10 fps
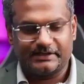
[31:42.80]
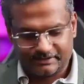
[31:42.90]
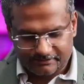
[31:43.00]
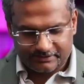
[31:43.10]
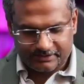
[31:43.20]
of
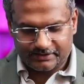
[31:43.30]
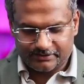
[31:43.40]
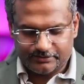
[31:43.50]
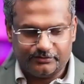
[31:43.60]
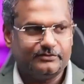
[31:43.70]
myself that
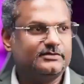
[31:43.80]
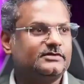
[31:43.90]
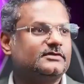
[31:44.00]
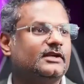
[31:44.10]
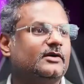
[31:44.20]
I can
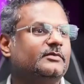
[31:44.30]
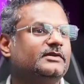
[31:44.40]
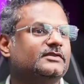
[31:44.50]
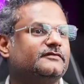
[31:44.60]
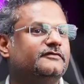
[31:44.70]
use. That
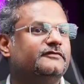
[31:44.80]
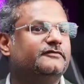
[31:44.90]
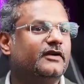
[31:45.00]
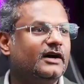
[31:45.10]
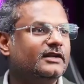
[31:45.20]
would be just
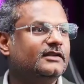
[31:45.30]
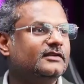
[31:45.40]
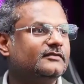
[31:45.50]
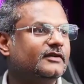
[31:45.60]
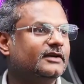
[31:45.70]

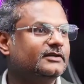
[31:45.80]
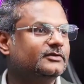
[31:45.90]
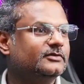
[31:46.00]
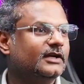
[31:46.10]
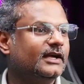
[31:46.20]
fun if I
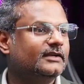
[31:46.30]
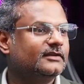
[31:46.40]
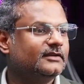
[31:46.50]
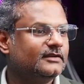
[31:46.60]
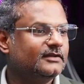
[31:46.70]
can do
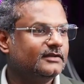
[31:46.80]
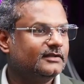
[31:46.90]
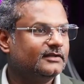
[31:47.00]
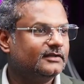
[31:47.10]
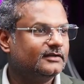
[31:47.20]
that.
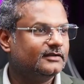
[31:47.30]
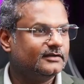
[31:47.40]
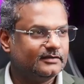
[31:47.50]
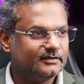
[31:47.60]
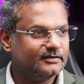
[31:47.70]

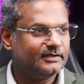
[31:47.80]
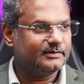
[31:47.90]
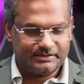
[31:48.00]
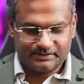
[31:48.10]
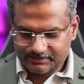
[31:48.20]

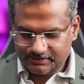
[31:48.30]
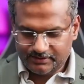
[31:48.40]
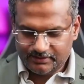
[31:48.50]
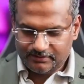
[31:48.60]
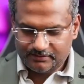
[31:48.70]
Let me
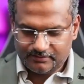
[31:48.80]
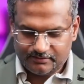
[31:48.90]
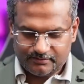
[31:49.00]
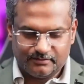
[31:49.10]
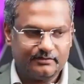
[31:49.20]
see.
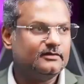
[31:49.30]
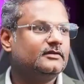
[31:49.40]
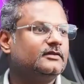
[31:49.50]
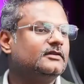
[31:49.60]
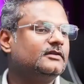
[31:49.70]

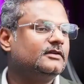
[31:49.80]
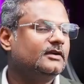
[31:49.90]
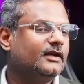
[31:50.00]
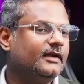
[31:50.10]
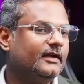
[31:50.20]

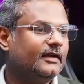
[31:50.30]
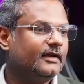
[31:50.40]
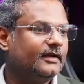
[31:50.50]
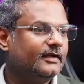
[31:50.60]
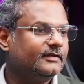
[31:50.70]

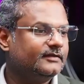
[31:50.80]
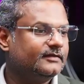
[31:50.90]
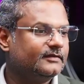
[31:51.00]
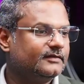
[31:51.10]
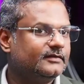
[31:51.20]

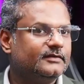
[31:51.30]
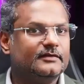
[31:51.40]
And